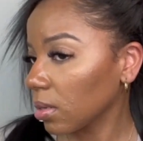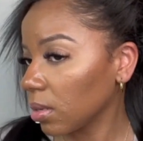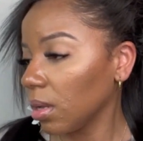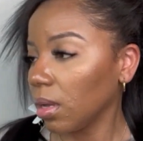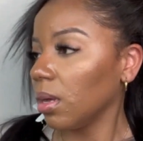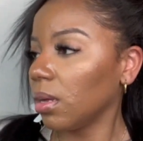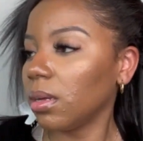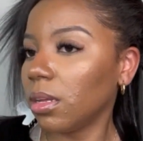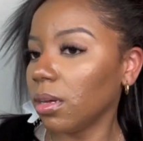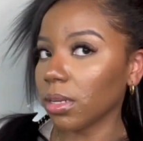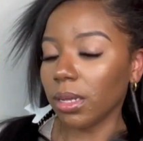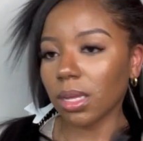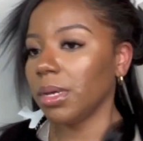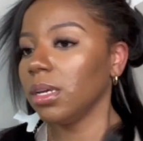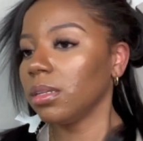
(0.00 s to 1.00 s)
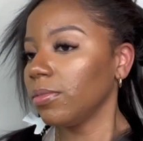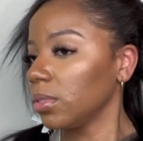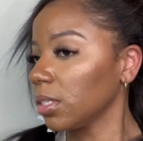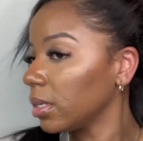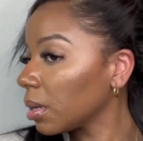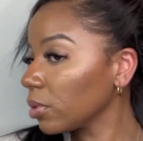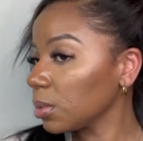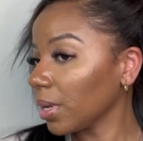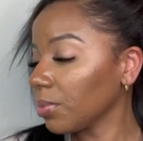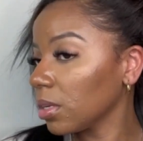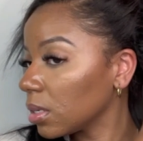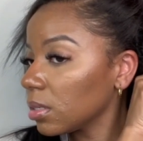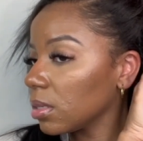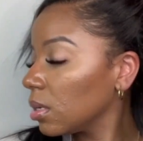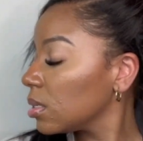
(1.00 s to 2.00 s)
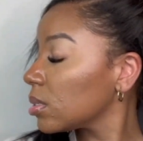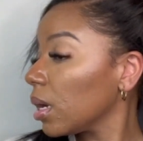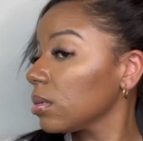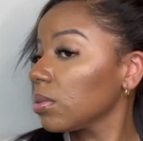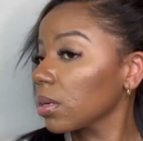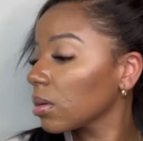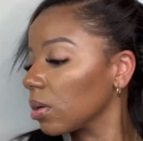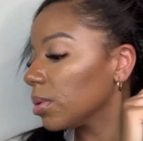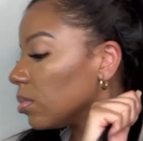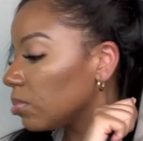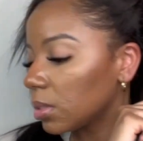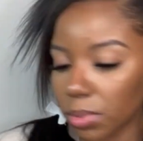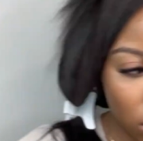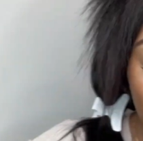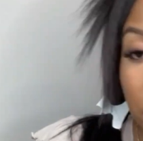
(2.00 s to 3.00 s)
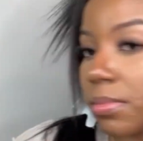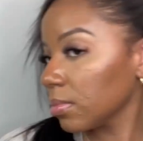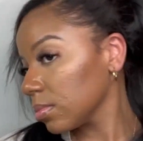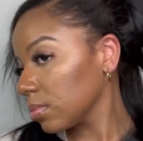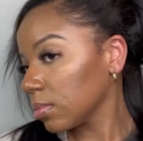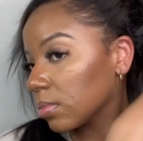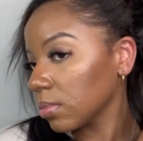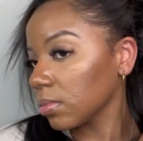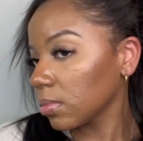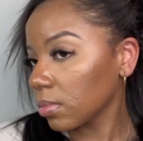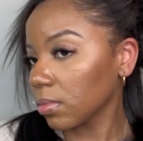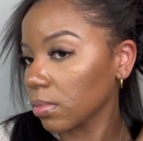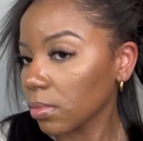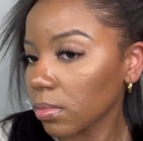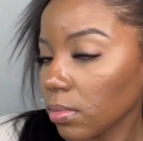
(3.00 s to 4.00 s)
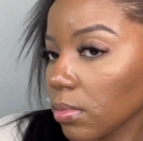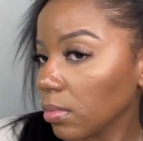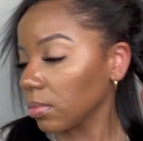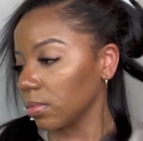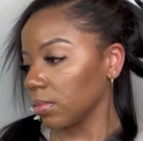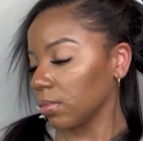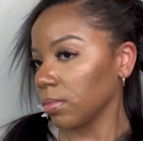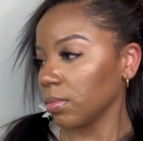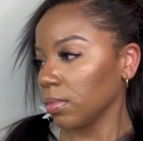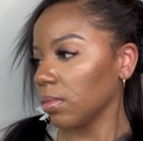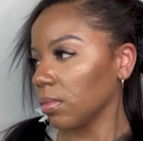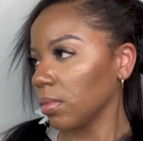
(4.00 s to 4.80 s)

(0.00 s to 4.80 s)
As you can see here, I had my curler pointed up, but the clamp was facing the